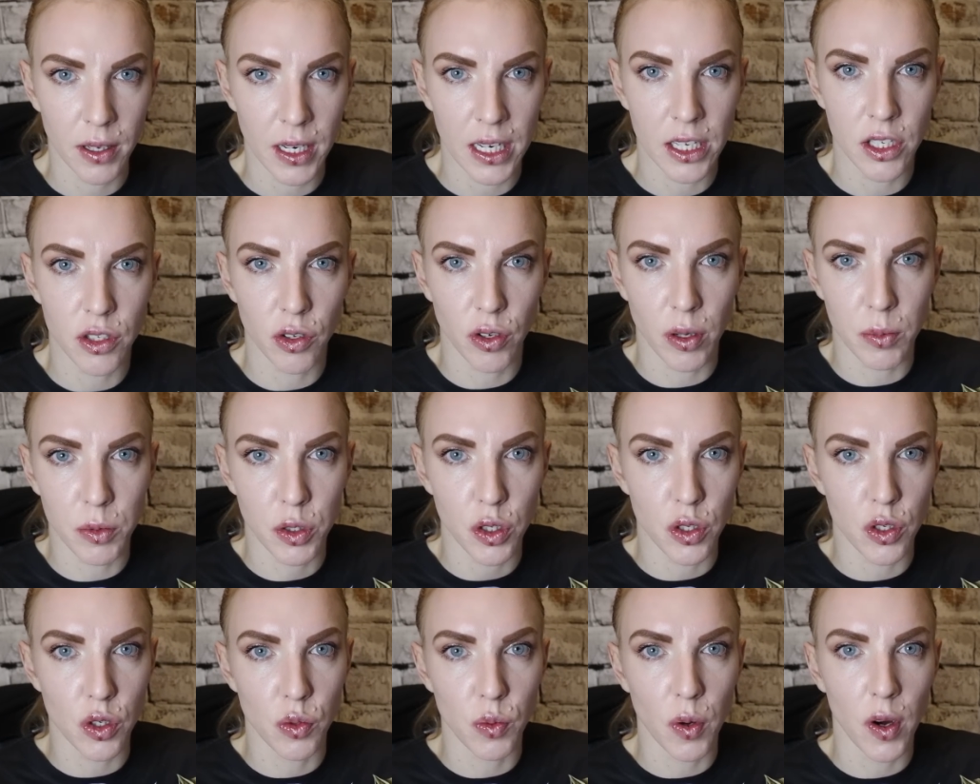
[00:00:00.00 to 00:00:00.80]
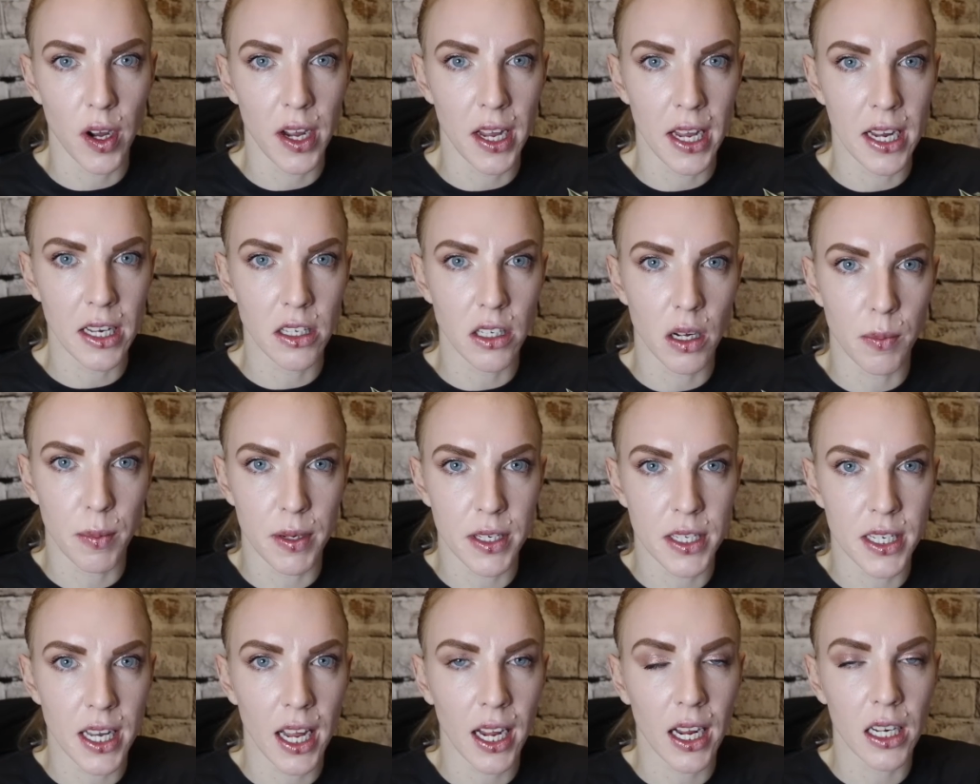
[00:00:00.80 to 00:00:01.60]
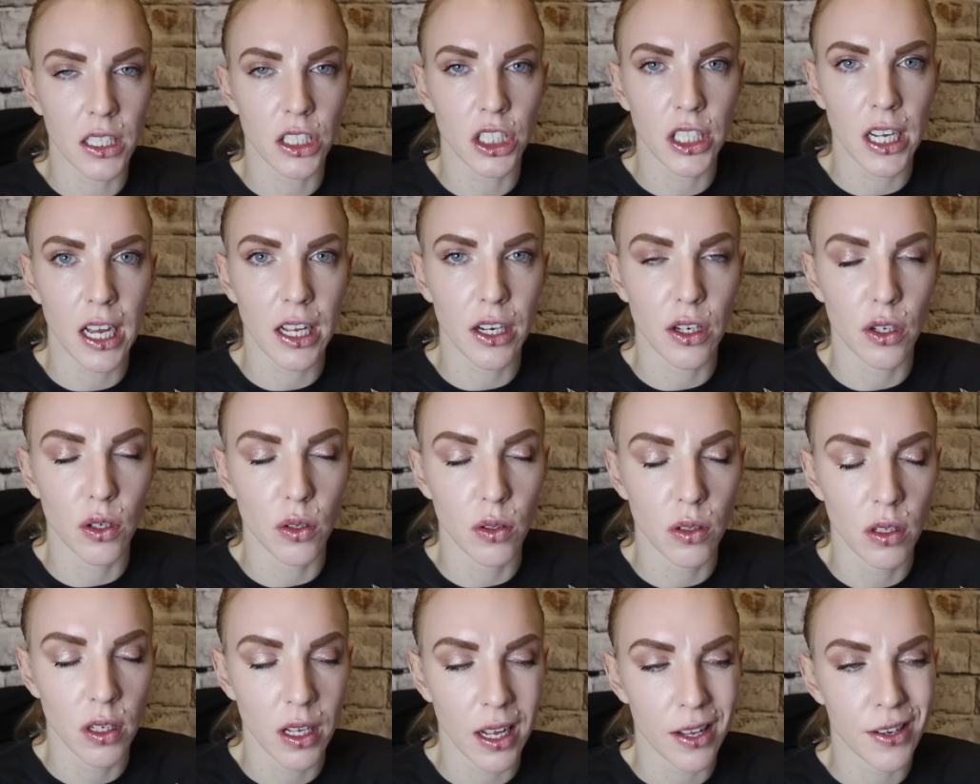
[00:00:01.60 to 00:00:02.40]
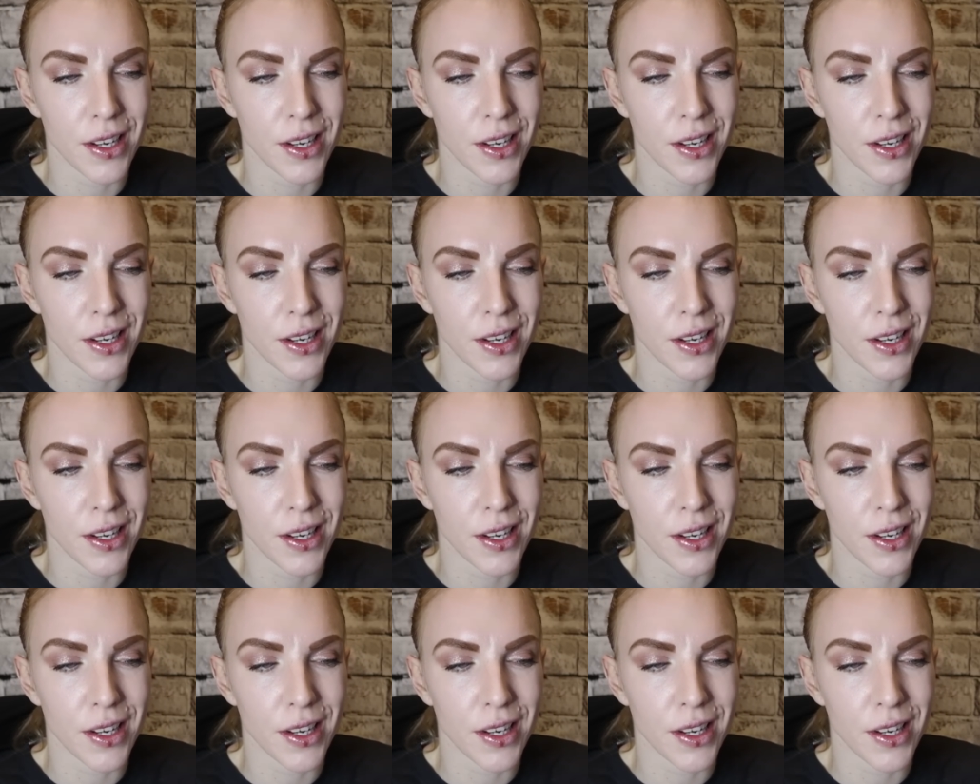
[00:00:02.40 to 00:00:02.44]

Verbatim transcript: Instagram chooses what I eat on my second channel,